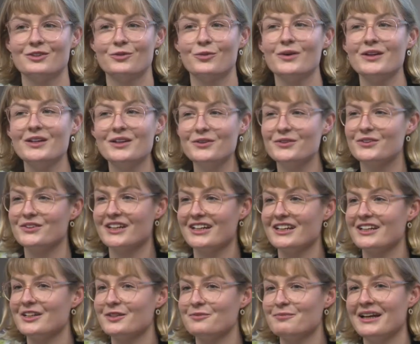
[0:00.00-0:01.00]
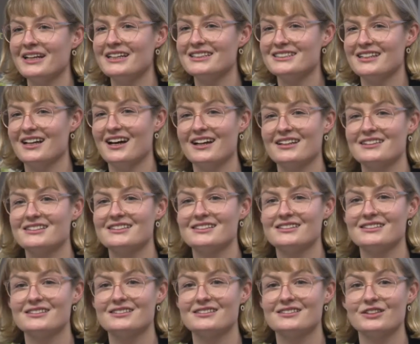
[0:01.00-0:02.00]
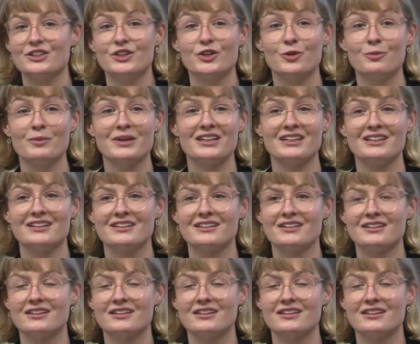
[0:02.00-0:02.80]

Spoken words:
What do you think makes us human?